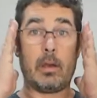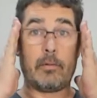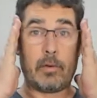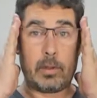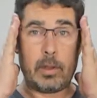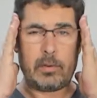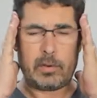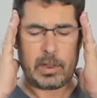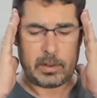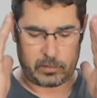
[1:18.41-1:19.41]
For this
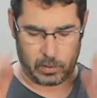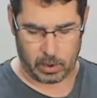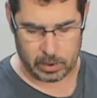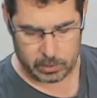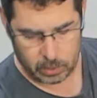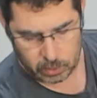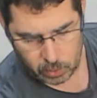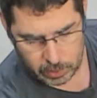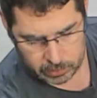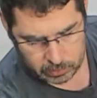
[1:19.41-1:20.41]
to get started, you're
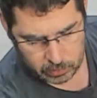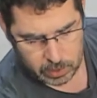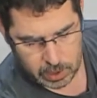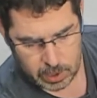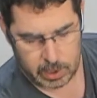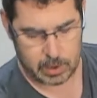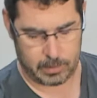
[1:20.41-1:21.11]
going to need